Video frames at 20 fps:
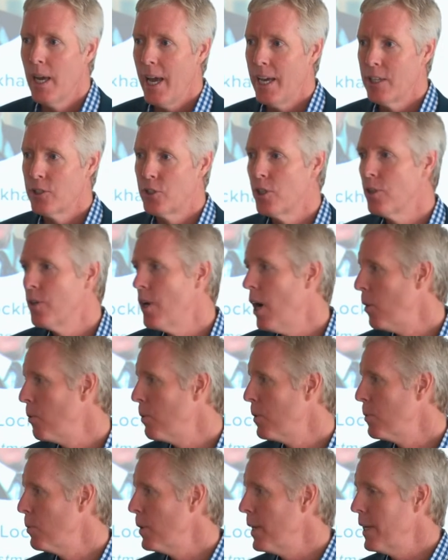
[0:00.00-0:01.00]
As you know,
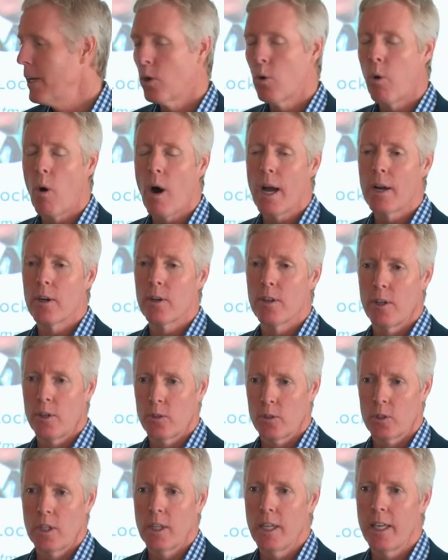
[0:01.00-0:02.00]
when we acquire
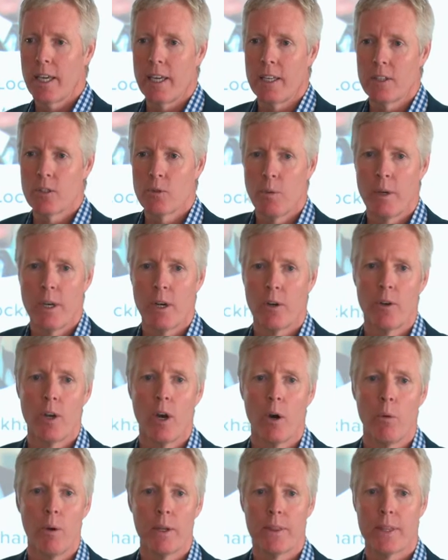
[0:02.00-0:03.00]
those liens, we don't
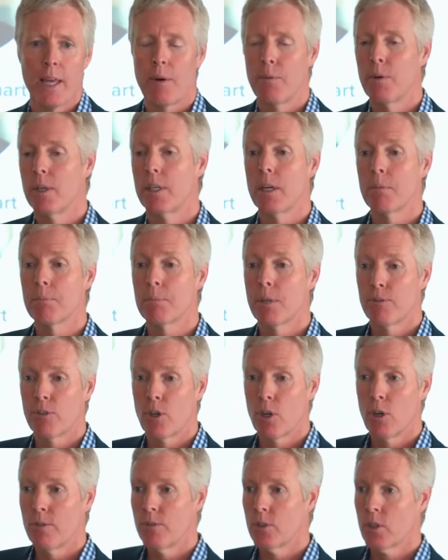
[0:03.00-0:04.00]
know what that redemptive
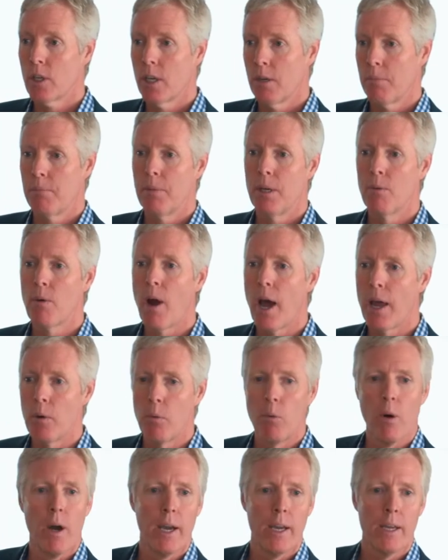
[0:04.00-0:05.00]
curve is going to be right
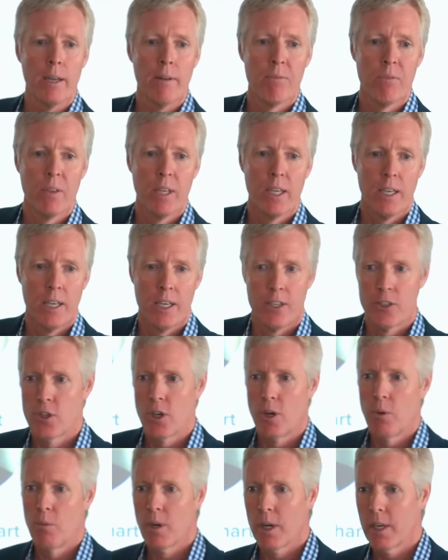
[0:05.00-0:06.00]
away. And
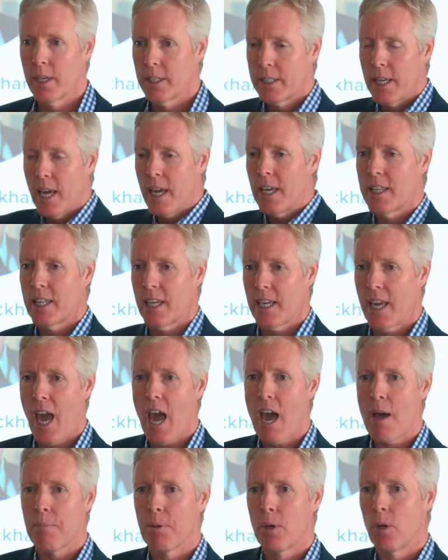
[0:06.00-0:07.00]
so we're going to take the
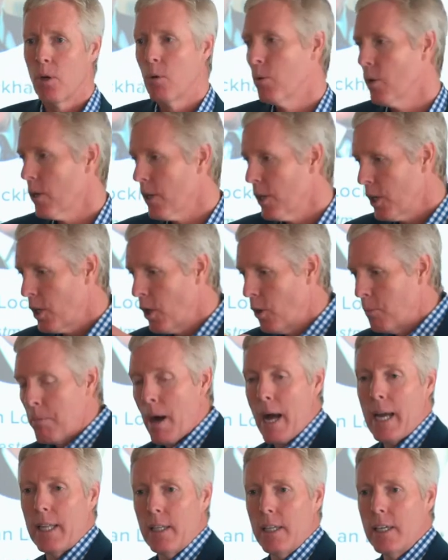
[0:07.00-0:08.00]
capital, we're going to go
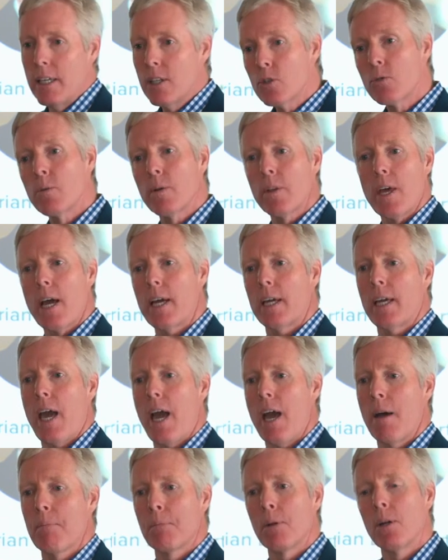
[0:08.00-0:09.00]
buy liens with that
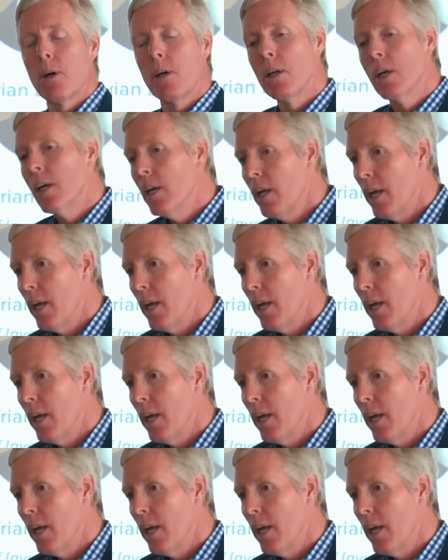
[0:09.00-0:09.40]
capital,